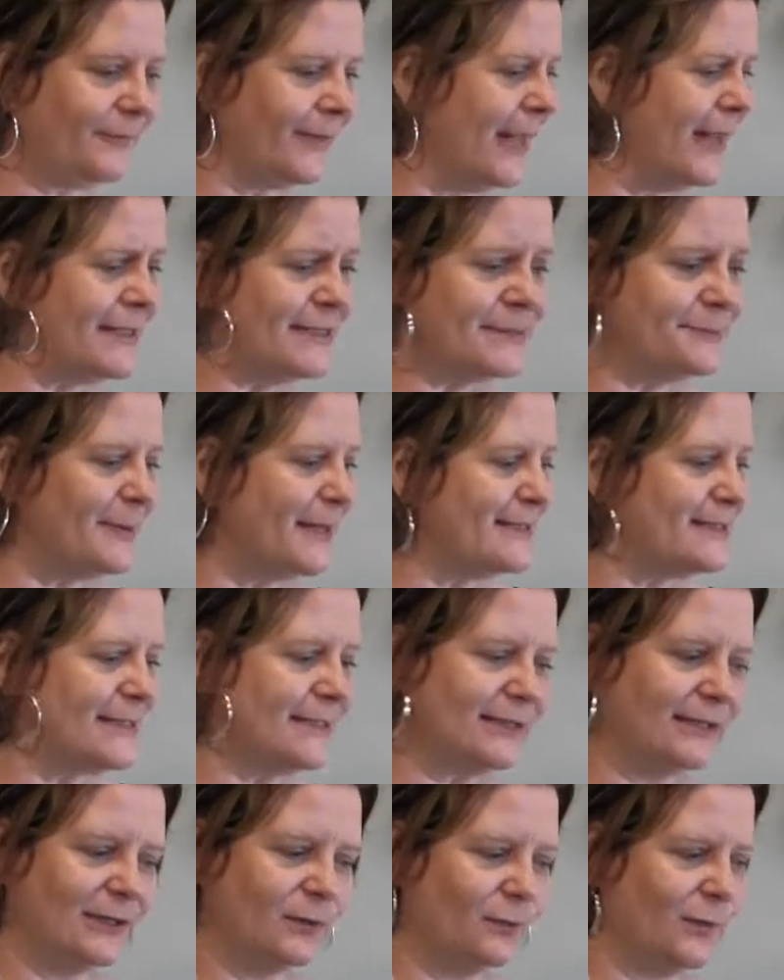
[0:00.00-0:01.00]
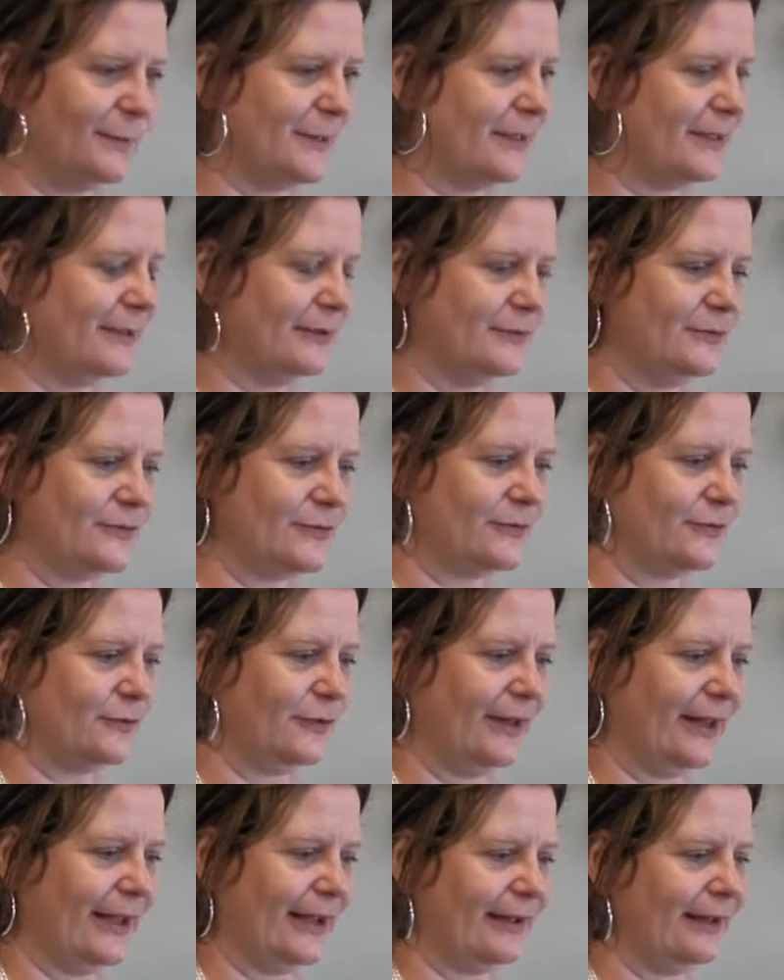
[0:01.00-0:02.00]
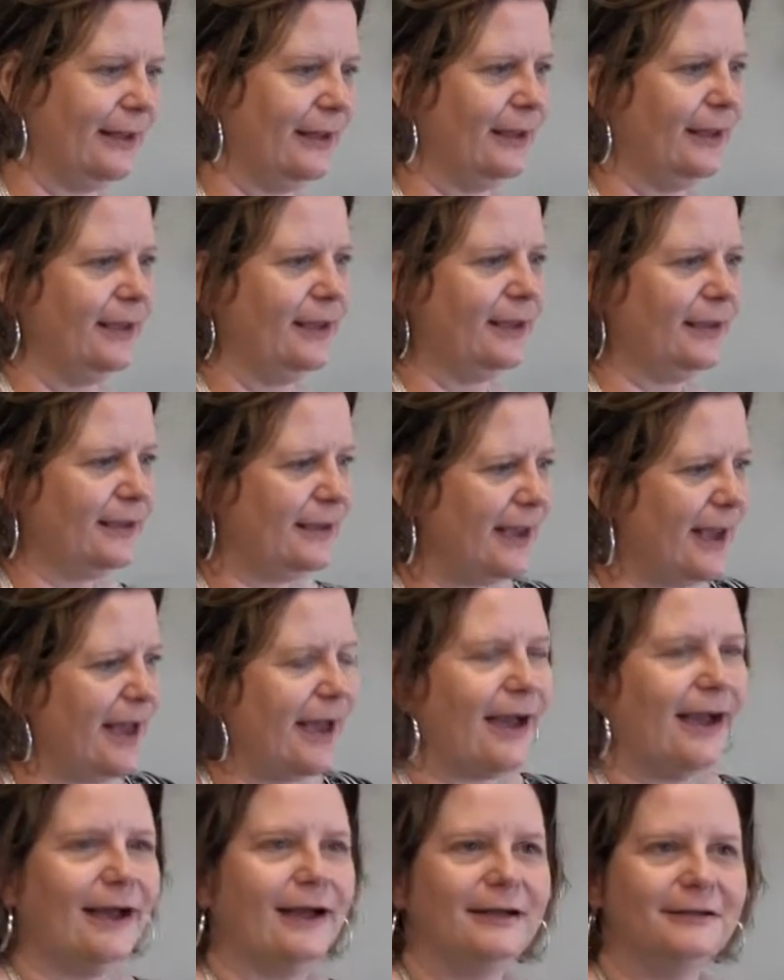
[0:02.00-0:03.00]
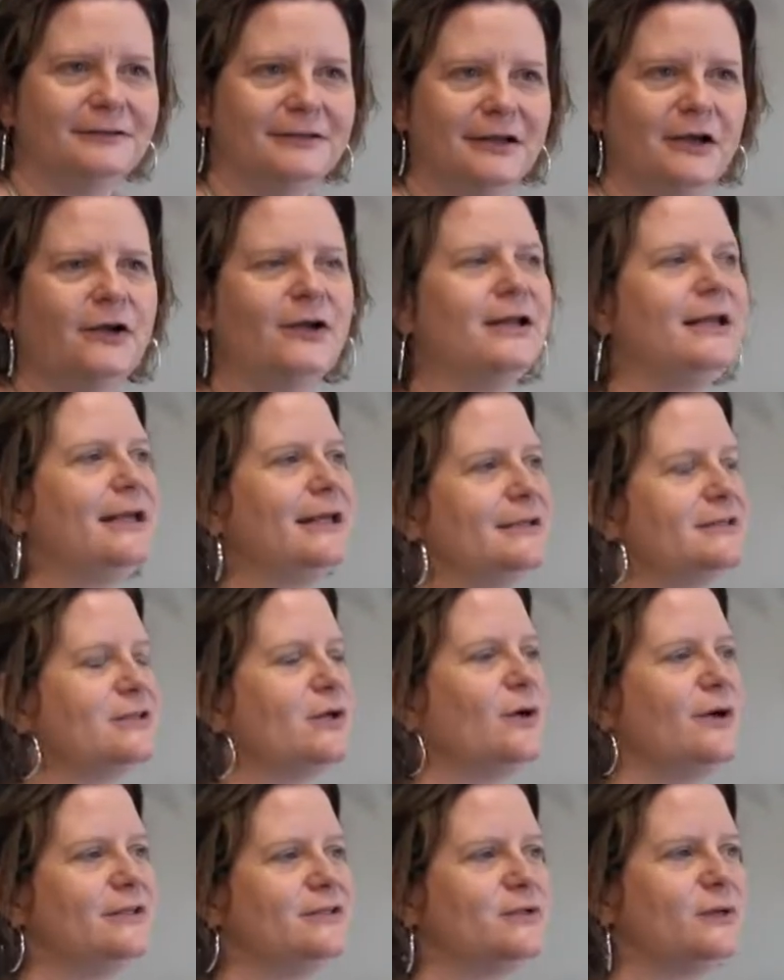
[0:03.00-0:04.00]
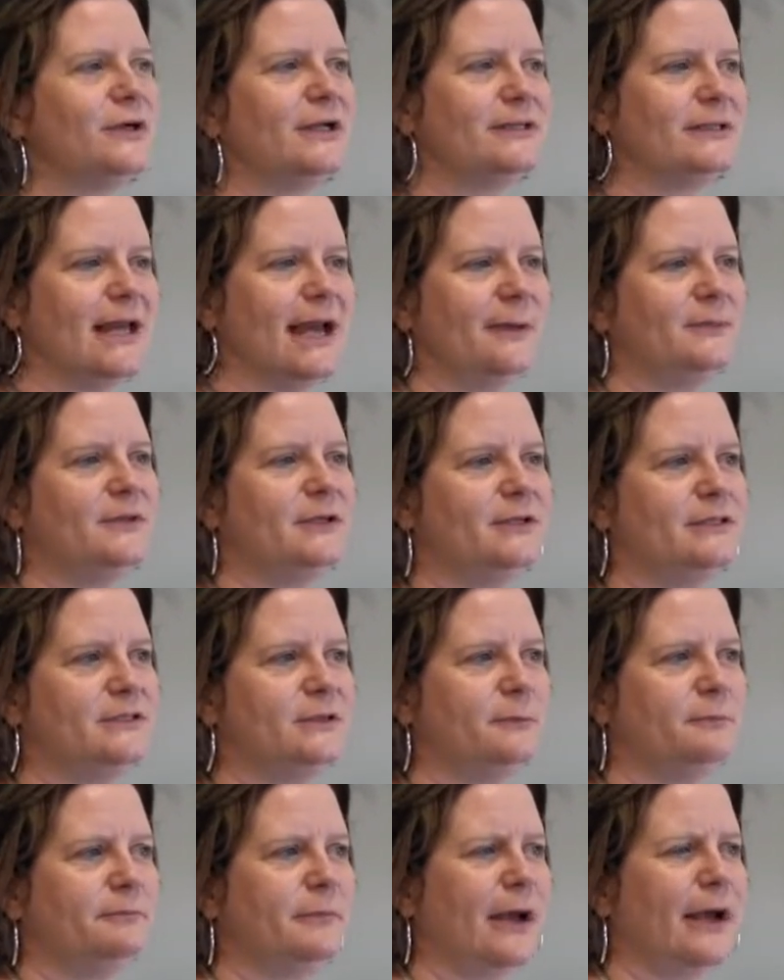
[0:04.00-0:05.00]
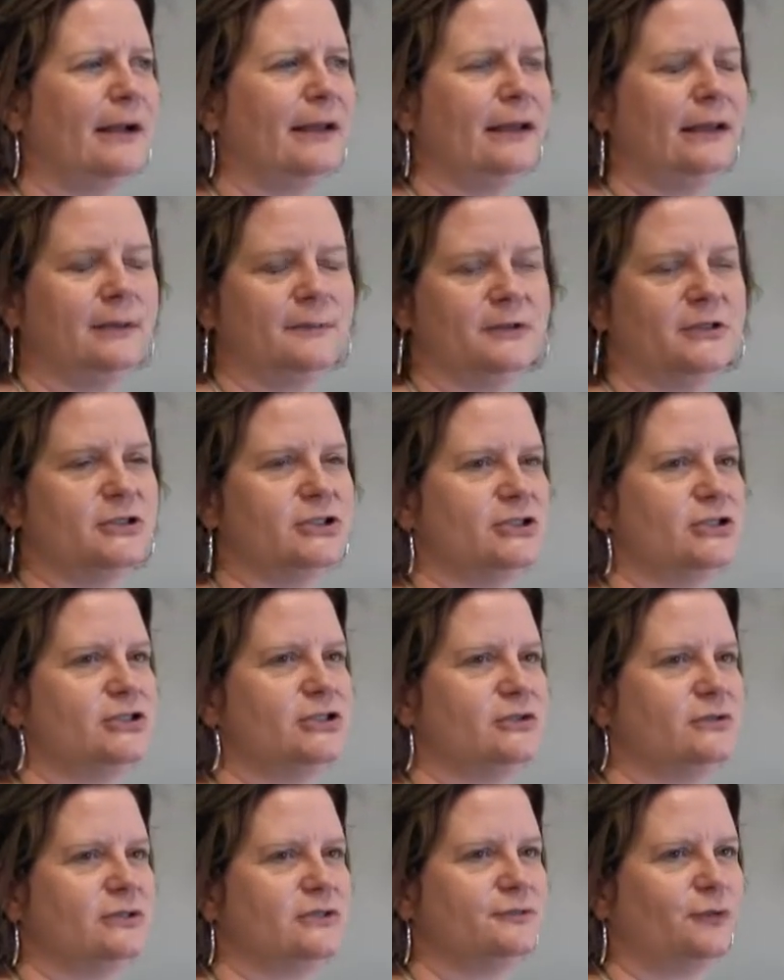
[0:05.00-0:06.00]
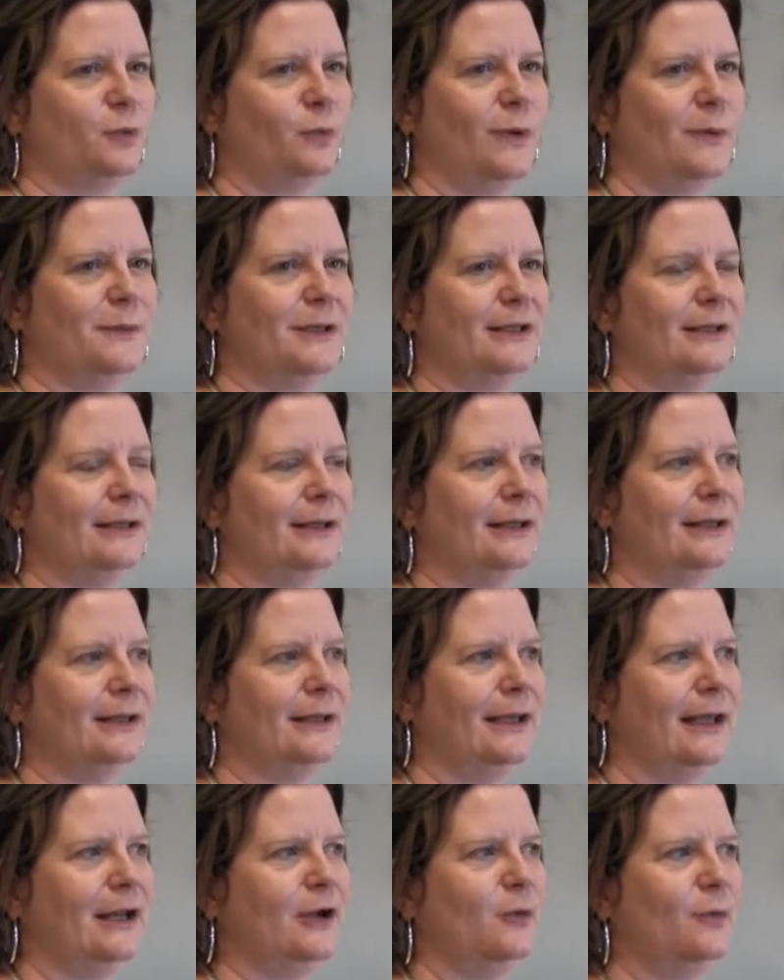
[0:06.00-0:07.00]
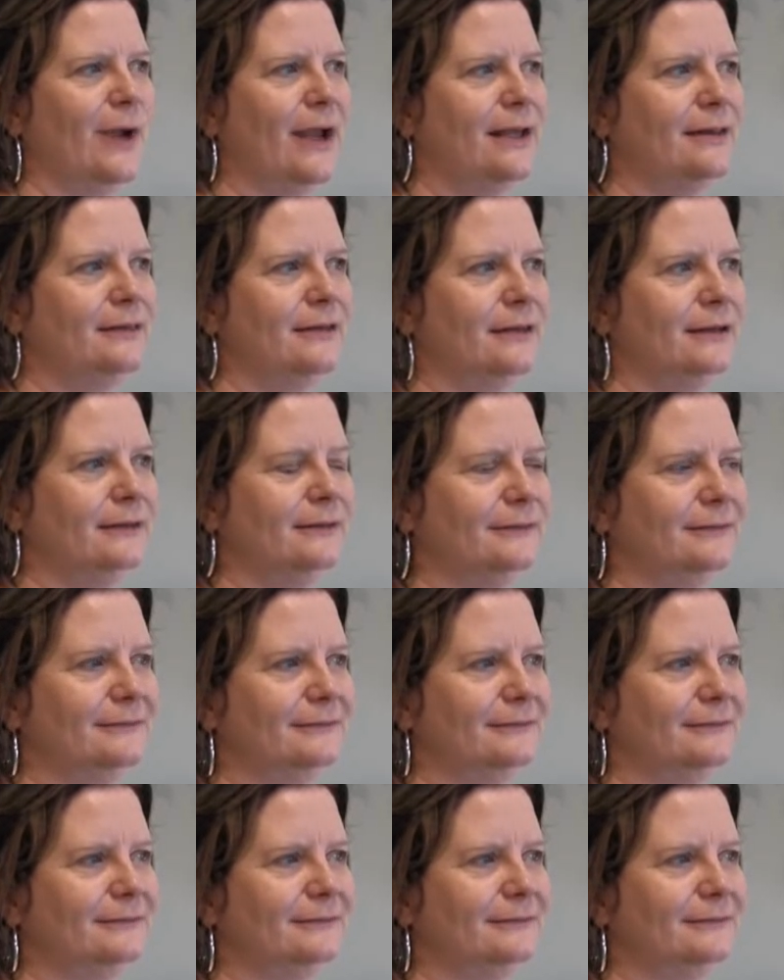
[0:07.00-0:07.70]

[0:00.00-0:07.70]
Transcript: and it's basically women who are like, yeah, you know, and so it sort of tapped into body image issues for women mm. in a way that